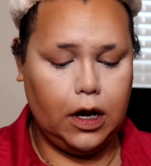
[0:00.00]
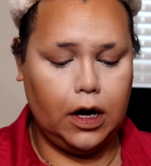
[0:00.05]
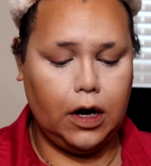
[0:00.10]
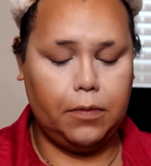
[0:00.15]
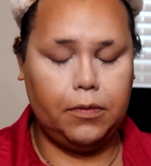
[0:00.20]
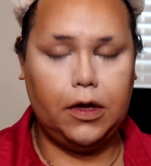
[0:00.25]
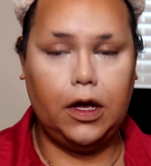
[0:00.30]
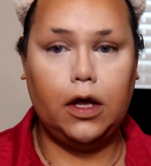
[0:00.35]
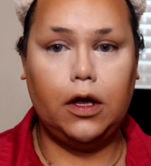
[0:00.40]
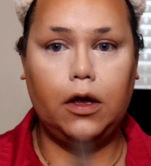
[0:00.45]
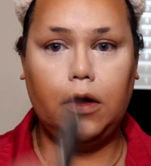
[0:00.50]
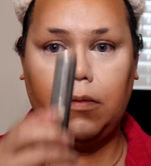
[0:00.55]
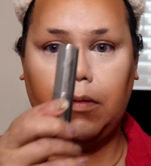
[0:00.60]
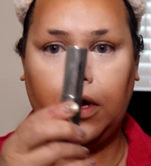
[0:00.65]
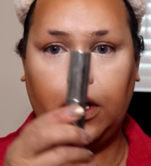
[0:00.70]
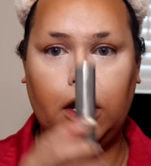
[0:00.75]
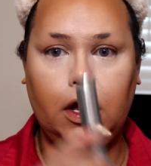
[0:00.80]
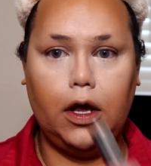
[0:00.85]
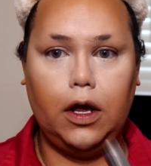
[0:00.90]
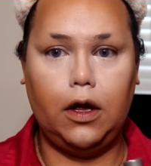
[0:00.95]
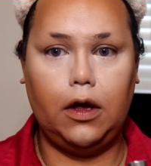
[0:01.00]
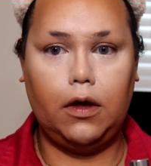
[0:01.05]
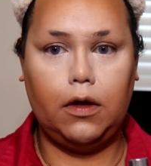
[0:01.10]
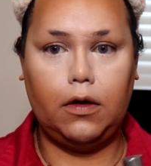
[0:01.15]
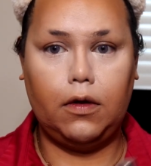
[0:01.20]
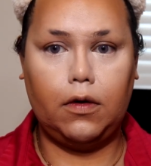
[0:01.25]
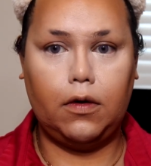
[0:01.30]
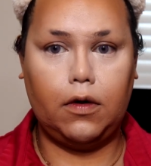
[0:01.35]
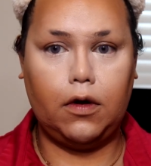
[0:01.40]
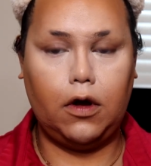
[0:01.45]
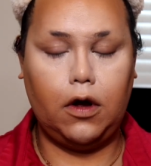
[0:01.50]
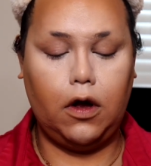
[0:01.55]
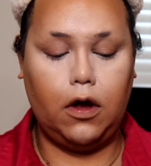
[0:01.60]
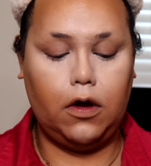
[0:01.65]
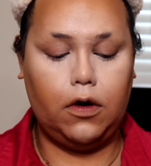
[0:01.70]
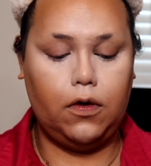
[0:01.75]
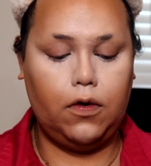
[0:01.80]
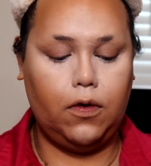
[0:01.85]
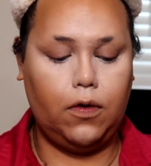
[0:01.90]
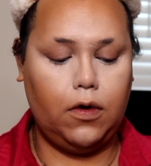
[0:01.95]
and I'm taking my
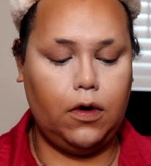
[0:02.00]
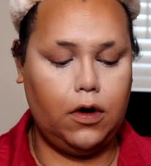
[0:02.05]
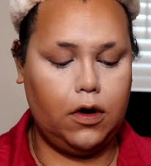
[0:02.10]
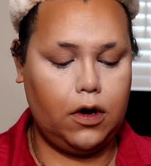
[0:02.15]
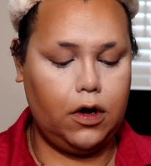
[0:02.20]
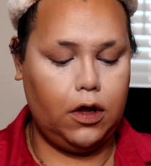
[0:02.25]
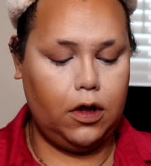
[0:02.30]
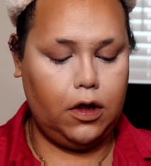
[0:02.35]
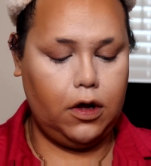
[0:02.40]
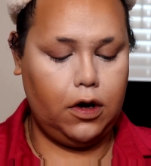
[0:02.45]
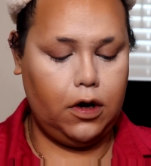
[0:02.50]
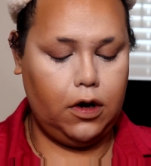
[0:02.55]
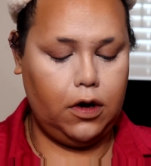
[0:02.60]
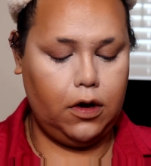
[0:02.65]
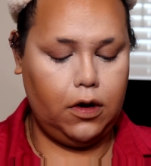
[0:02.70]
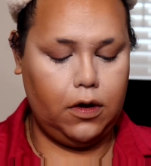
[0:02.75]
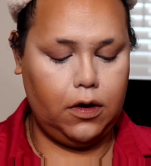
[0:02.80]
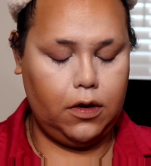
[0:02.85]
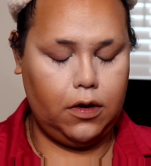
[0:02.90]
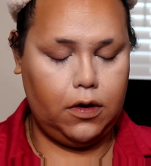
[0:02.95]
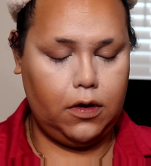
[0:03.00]
contour color,